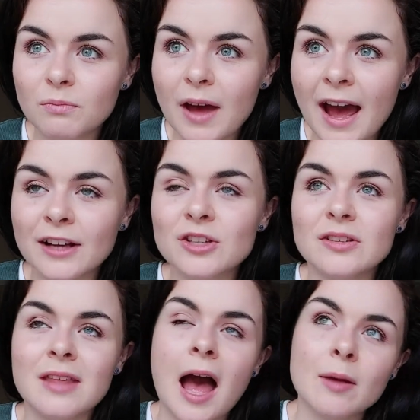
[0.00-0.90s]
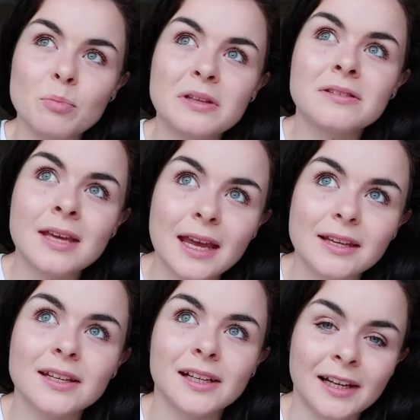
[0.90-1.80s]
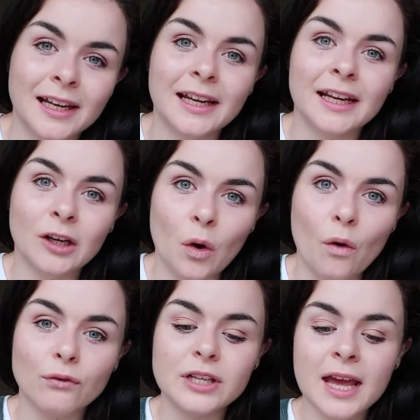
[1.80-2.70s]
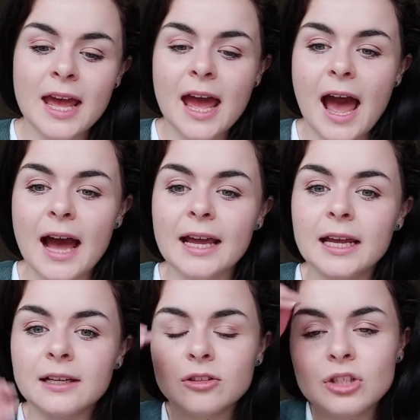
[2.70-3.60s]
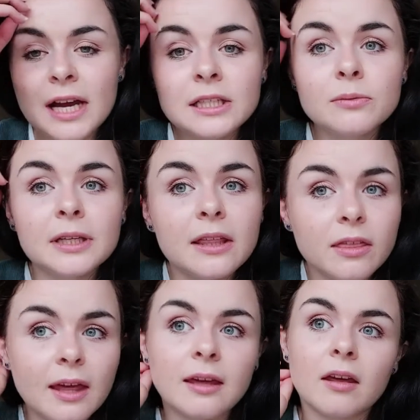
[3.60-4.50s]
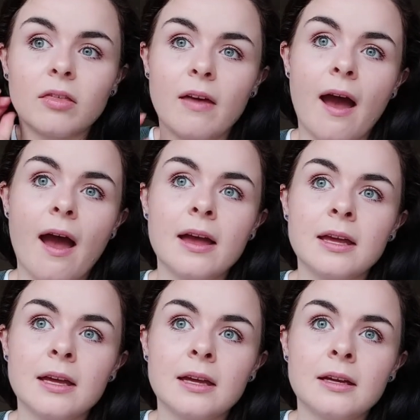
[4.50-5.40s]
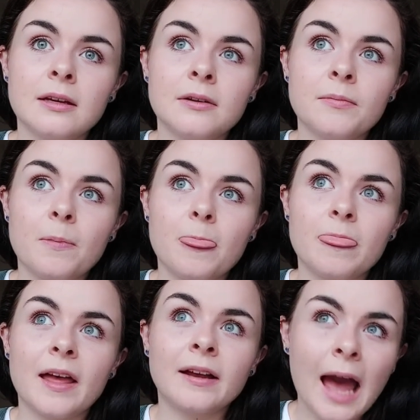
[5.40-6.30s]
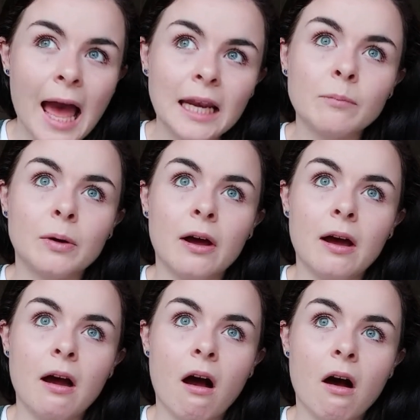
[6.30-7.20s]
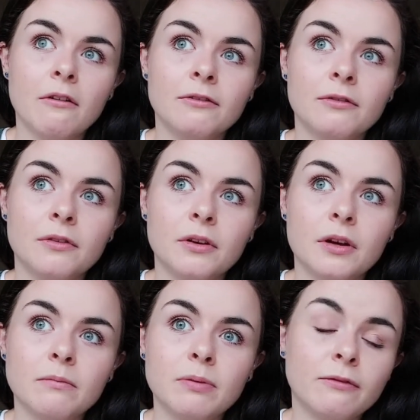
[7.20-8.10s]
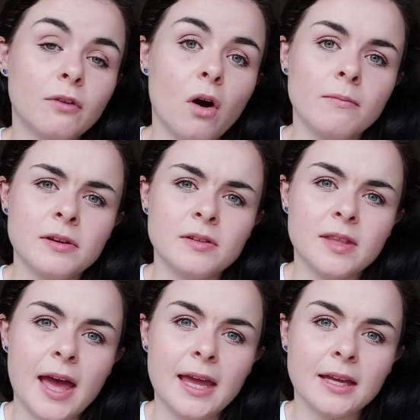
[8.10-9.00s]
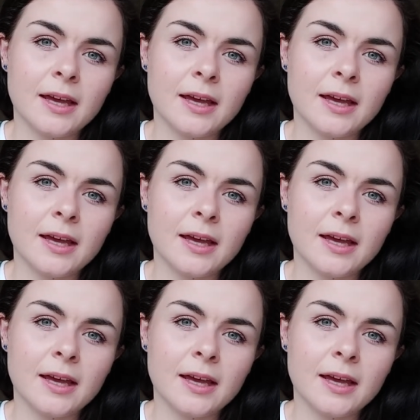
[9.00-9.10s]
actors that I particularly loved. I genuinely think that the calibre of performers they